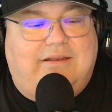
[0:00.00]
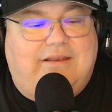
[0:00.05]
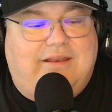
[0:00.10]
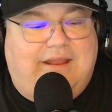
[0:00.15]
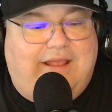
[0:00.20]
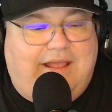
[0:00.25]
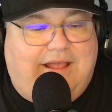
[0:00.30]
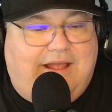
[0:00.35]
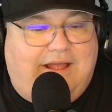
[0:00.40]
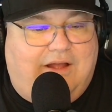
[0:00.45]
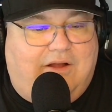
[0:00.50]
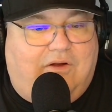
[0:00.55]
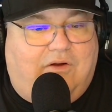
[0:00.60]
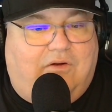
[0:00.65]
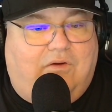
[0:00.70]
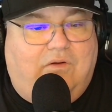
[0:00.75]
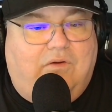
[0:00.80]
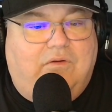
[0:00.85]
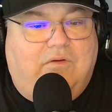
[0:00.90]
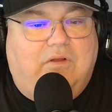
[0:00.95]

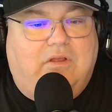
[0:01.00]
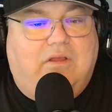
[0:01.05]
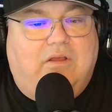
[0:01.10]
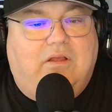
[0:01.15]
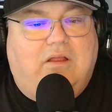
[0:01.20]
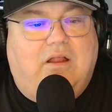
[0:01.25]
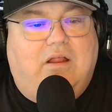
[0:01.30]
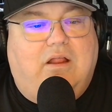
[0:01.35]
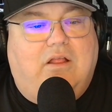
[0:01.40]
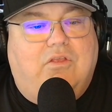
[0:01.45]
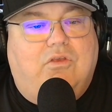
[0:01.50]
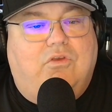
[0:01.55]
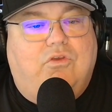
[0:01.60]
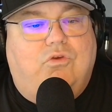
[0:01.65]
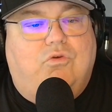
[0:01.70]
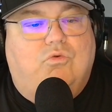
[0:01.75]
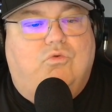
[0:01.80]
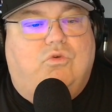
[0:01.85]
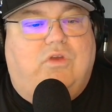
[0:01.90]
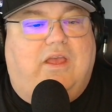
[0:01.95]
now
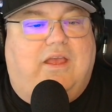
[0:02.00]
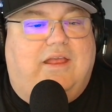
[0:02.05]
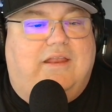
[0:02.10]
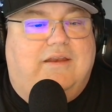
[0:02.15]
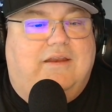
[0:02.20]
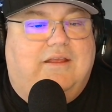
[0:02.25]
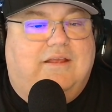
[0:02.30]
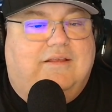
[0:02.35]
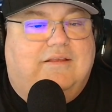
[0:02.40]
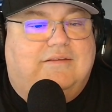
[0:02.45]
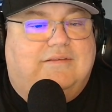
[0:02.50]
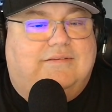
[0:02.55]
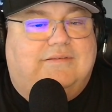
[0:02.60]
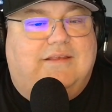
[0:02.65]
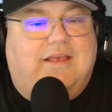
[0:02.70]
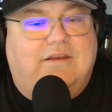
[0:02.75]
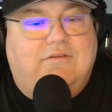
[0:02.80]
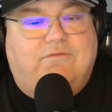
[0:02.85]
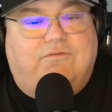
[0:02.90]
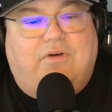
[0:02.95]
you can
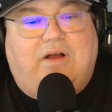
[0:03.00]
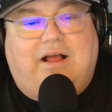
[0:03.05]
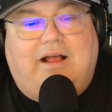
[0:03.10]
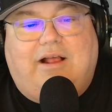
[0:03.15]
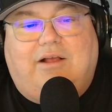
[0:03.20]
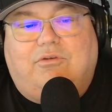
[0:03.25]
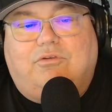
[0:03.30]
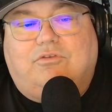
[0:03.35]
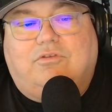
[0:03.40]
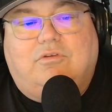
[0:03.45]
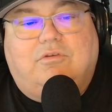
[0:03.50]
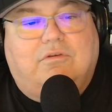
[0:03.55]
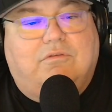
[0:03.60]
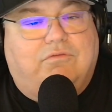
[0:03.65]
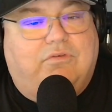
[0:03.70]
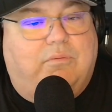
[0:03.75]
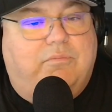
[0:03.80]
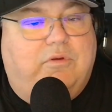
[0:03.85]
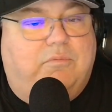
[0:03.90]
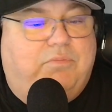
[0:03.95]
send files
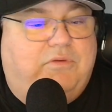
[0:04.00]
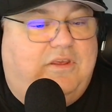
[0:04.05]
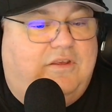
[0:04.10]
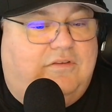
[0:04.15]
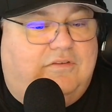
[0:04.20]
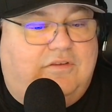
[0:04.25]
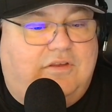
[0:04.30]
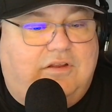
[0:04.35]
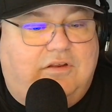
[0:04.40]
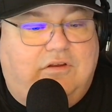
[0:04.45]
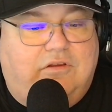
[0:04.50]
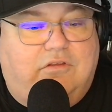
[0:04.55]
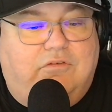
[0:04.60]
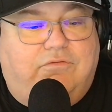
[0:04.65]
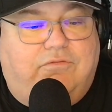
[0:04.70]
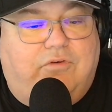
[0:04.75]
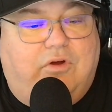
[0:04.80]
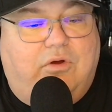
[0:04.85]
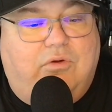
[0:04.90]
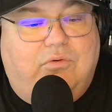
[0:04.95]
from your PC to the
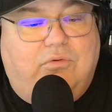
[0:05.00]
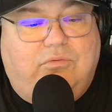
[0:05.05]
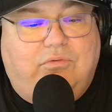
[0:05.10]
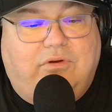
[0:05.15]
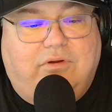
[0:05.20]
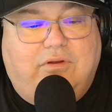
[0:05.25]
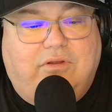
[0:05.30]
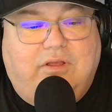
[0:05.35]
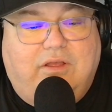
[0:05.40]
phone.